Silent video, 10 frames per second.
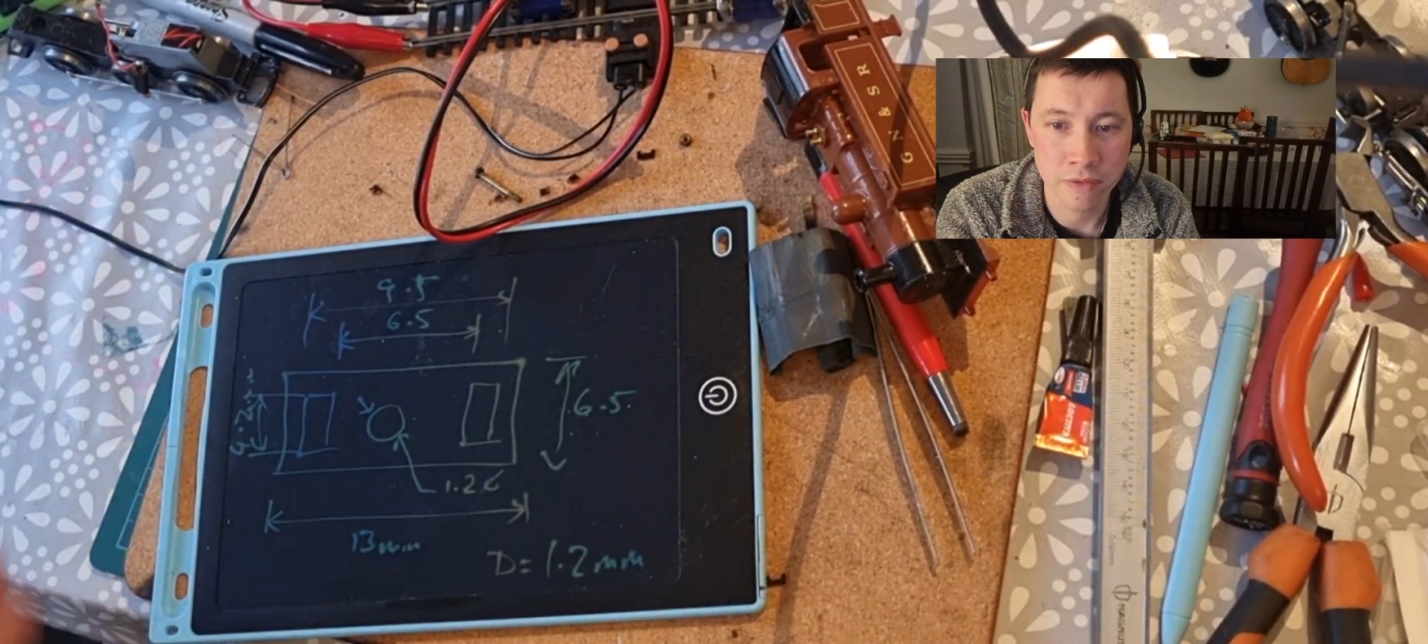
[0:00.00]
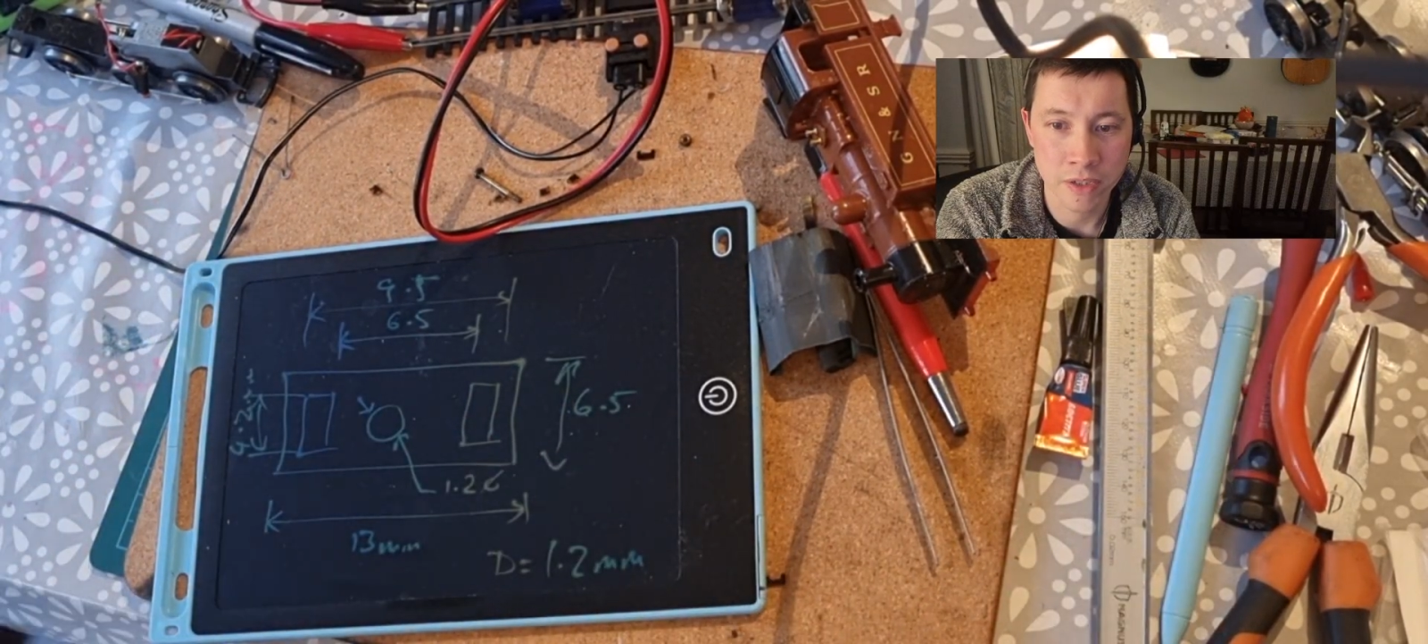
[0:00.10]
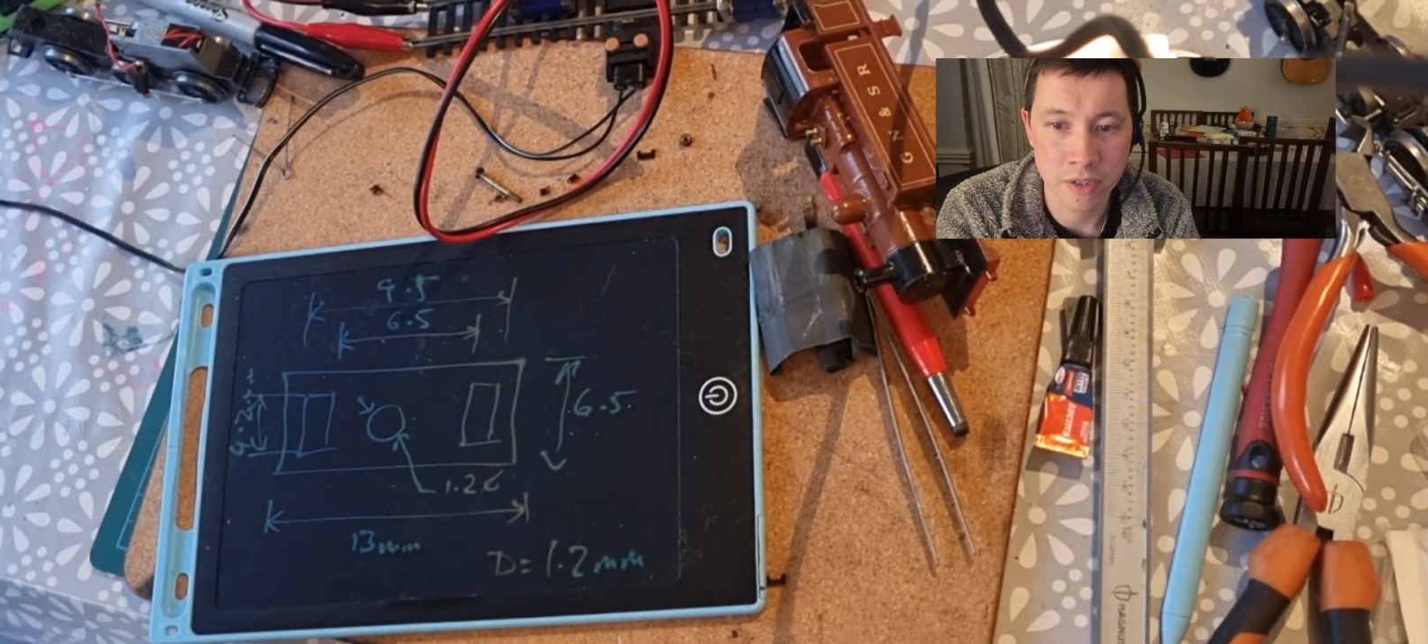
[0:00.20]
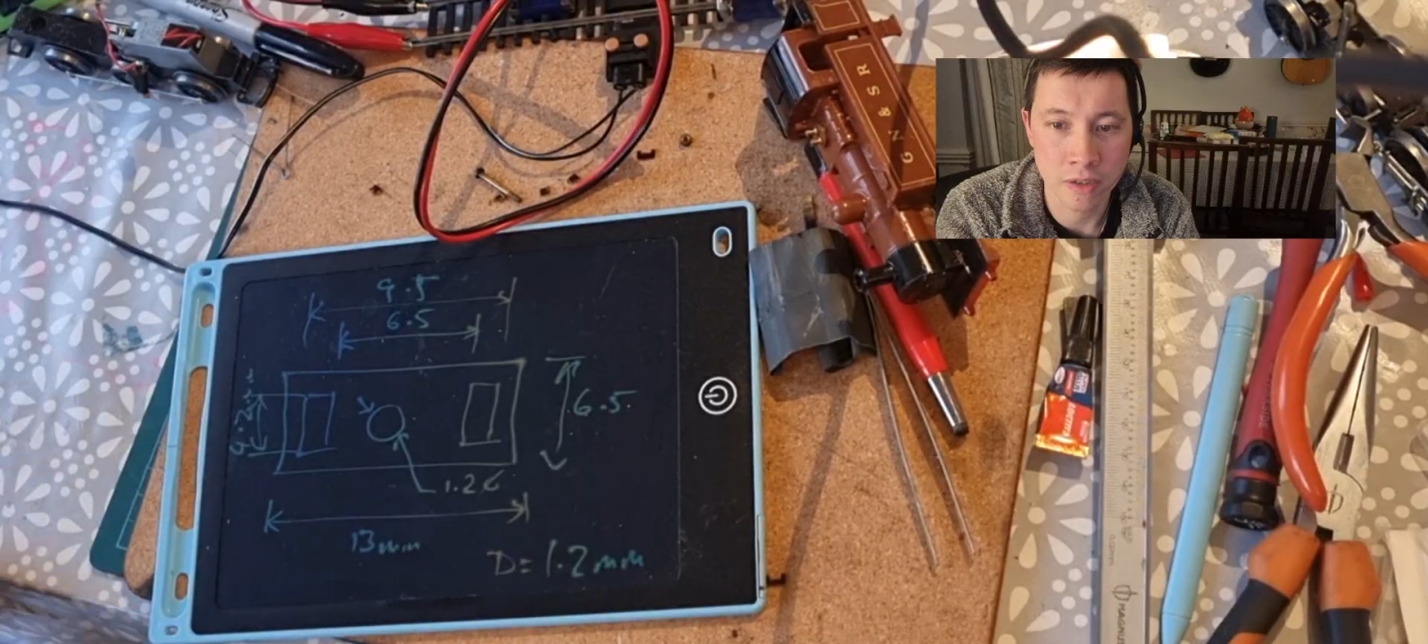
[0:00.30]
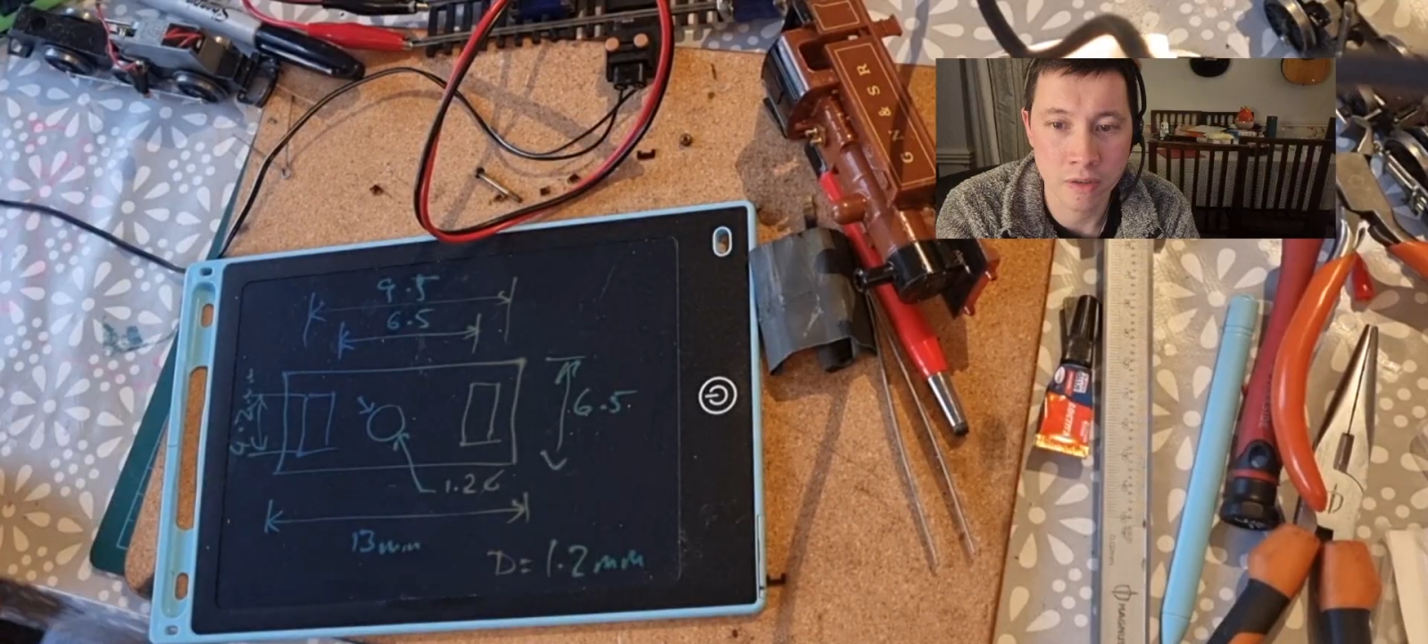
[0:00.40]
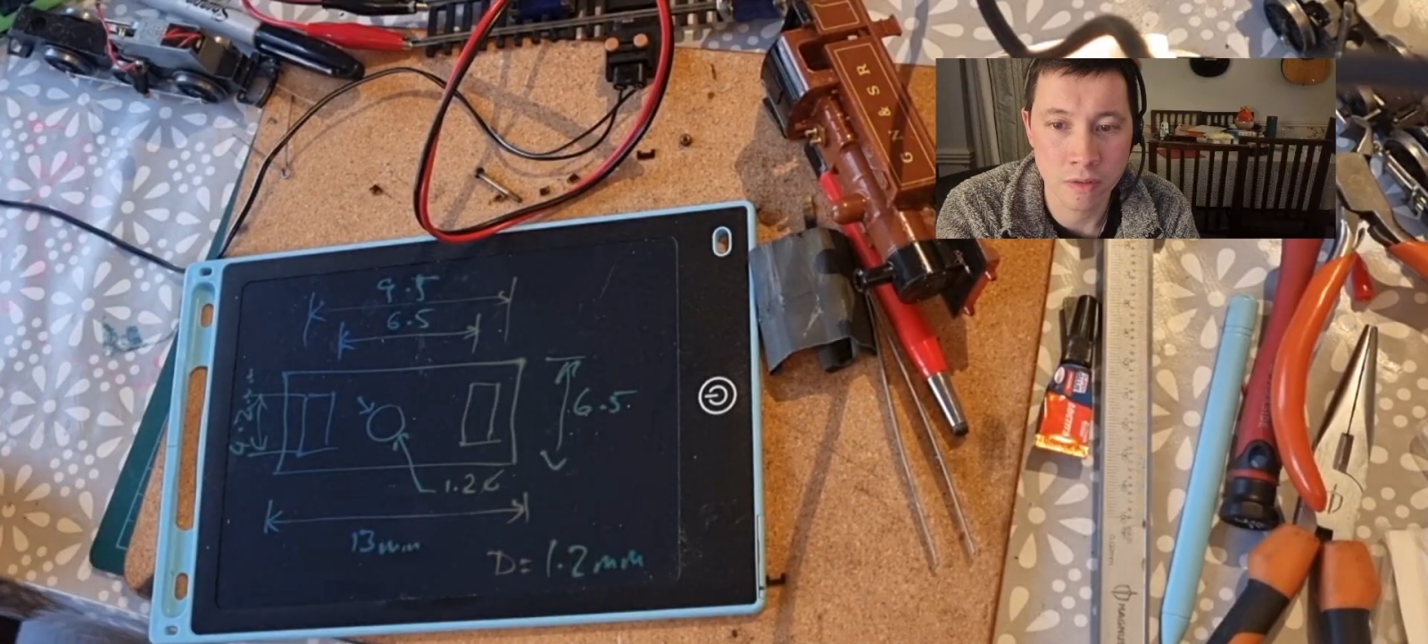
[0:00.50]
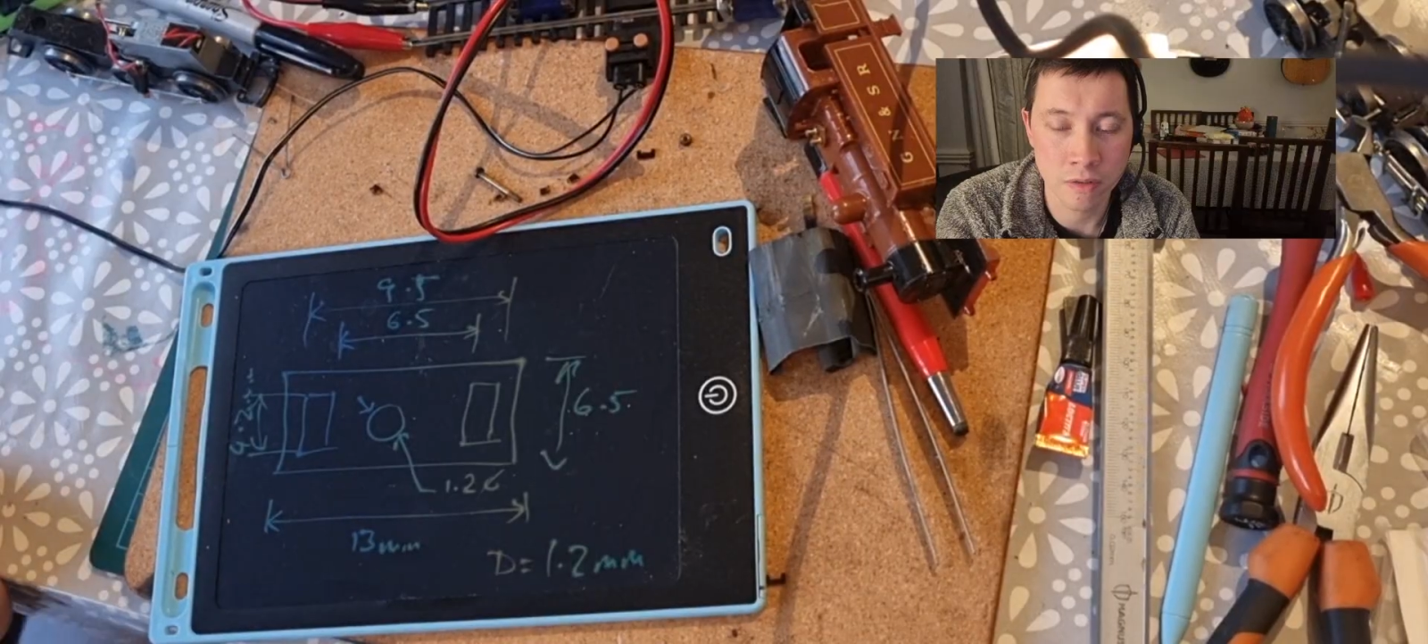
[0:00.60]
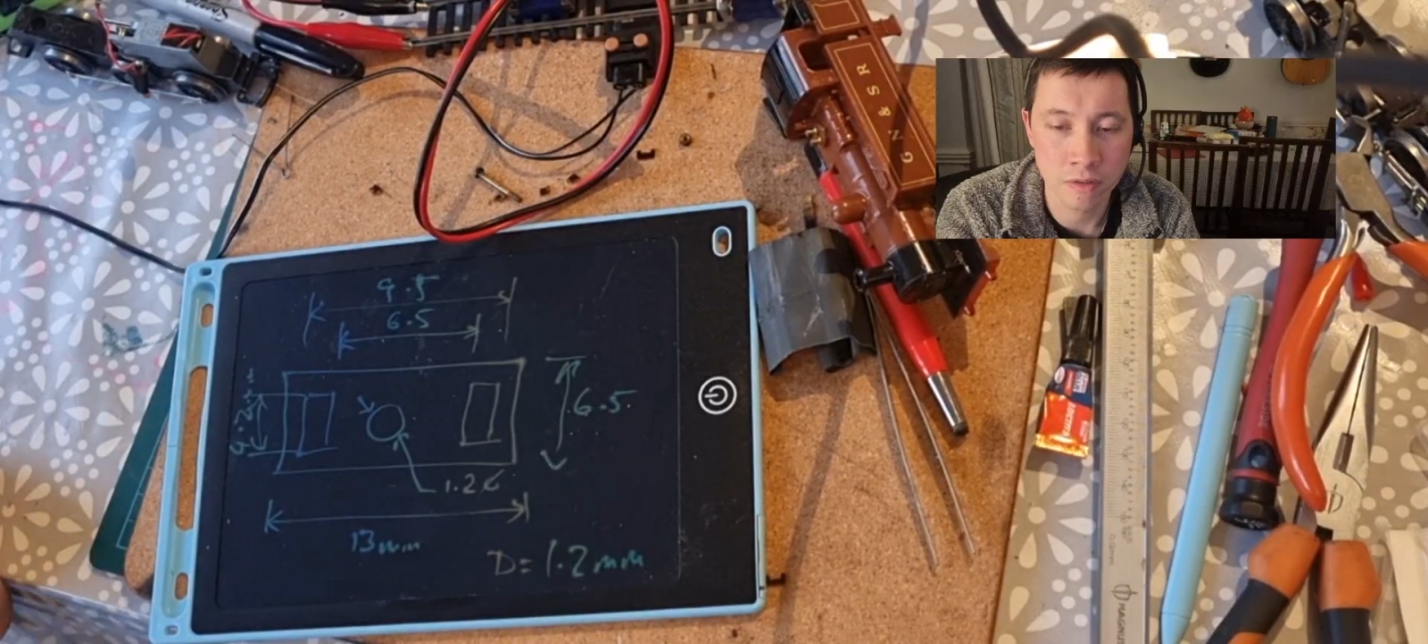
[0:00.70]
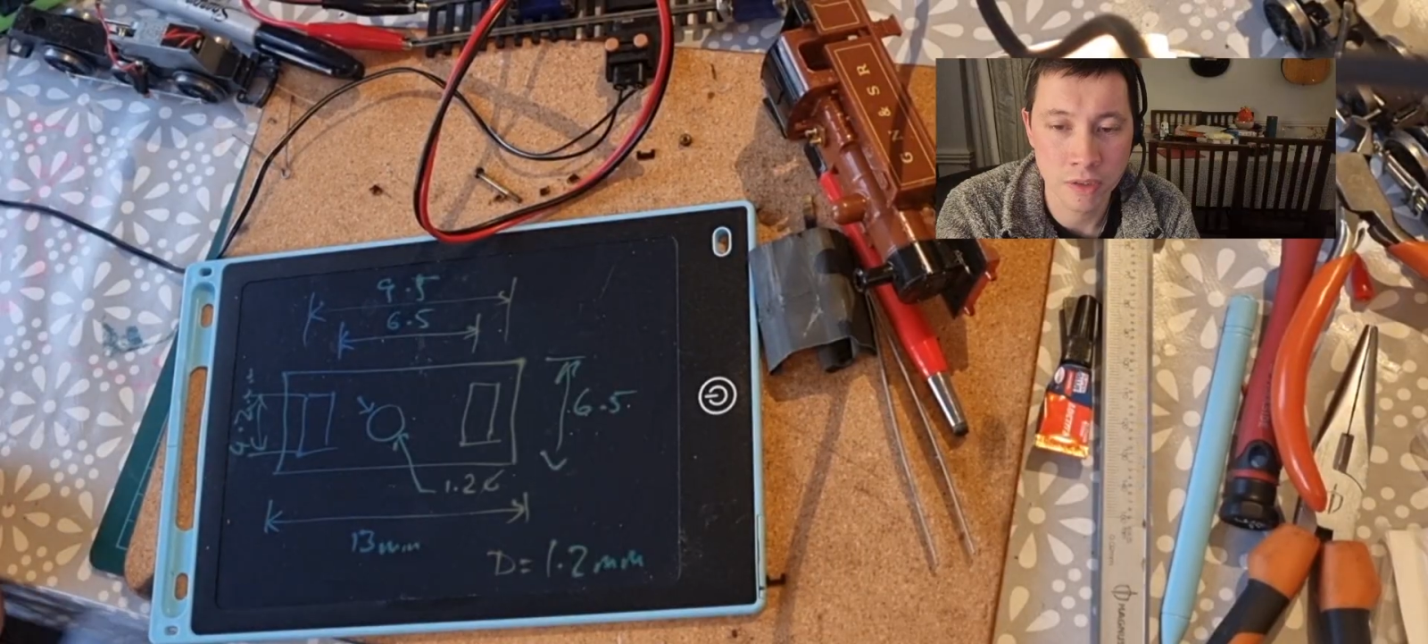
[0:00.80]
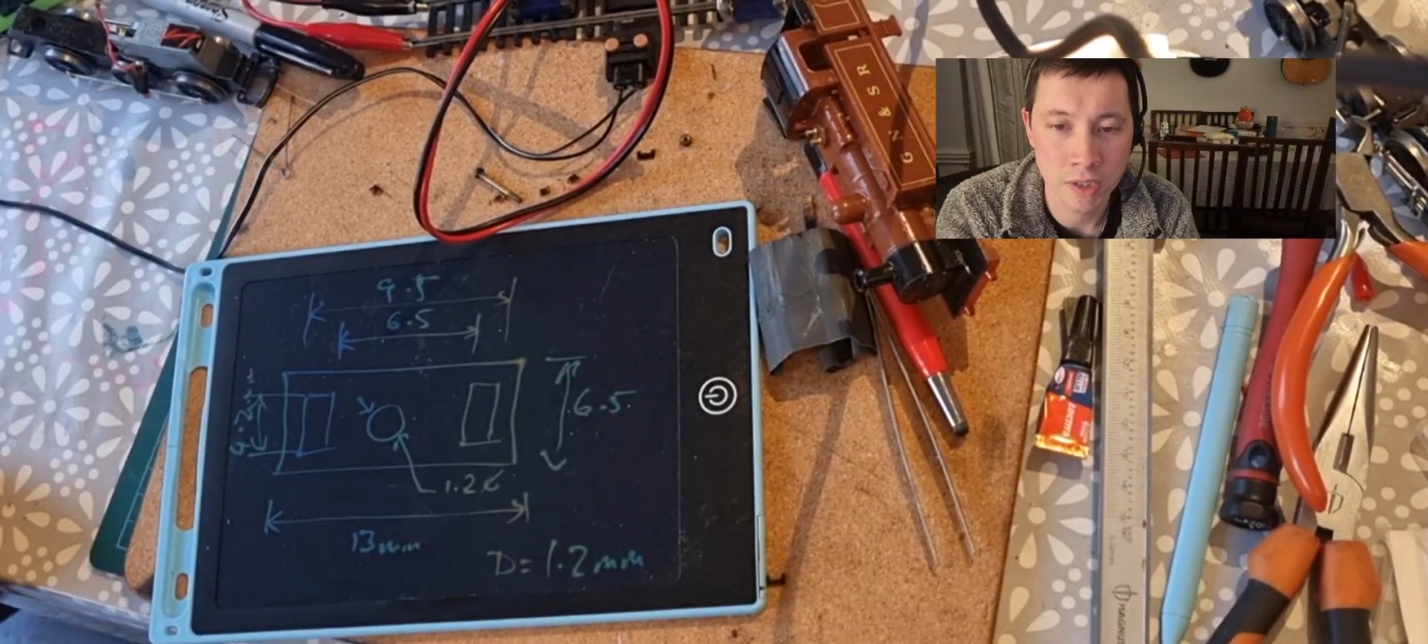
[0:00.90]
the inner hole.